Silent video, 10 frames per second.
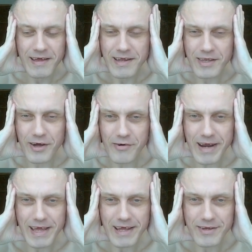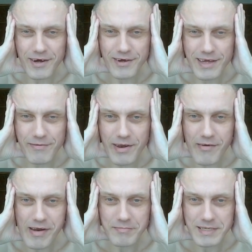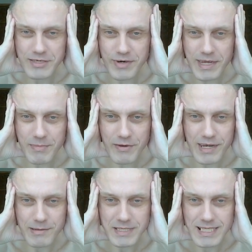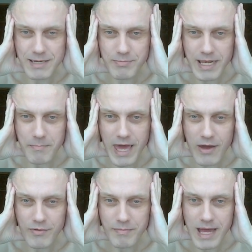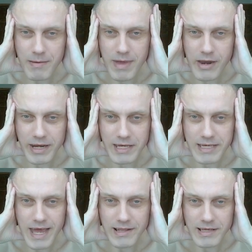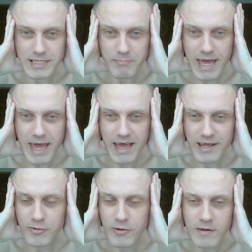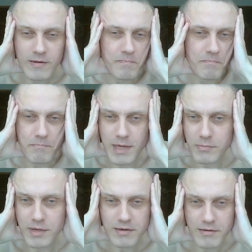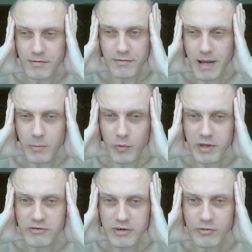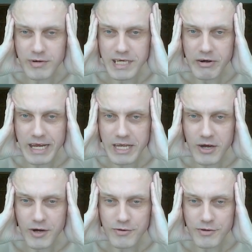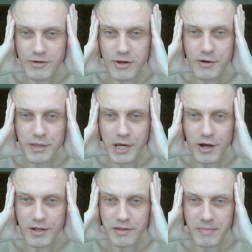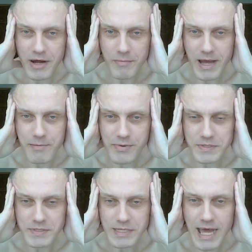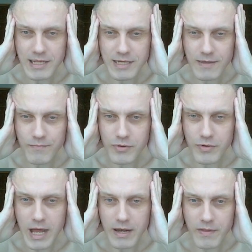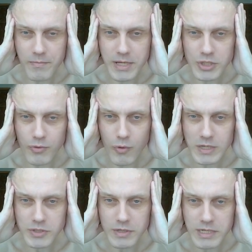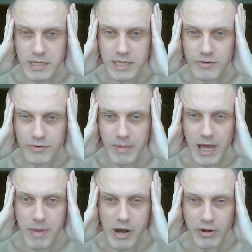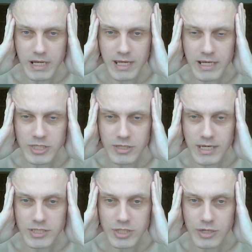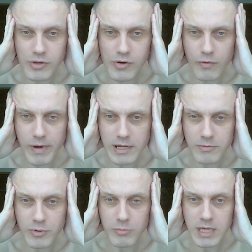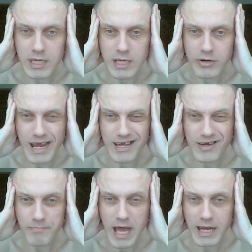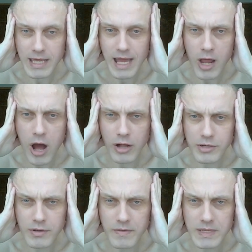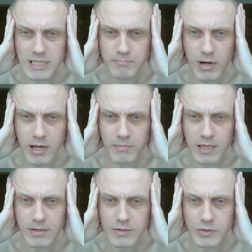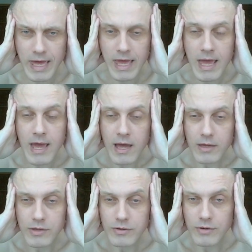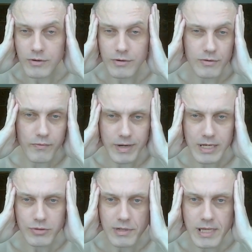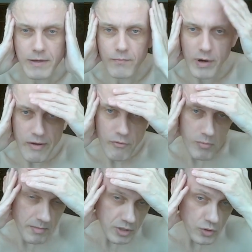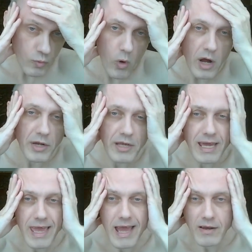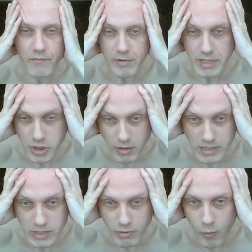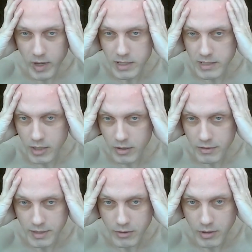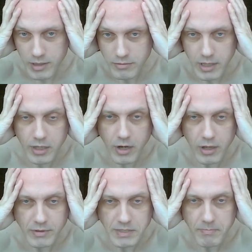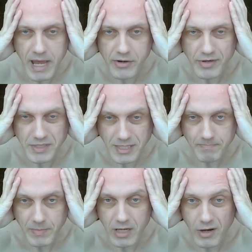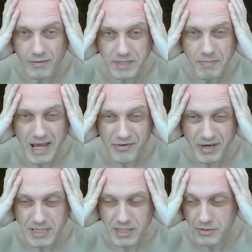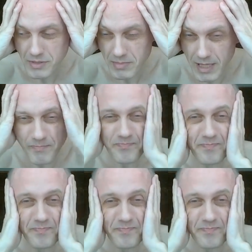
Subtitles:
Not even when I'm dreaming, when I'm sleeping, I'm having my American dialects in my head. Maybe I'm a weird critter, I know. You know that all about my personality. If you're not in the picture of what's cooking here in my American kitchen, you're welcome to be here. And I'm not again holding at this spot because you're free to leave whatever moment you want. Again, free choice, free will. It always matters. It always matters. Excuse me.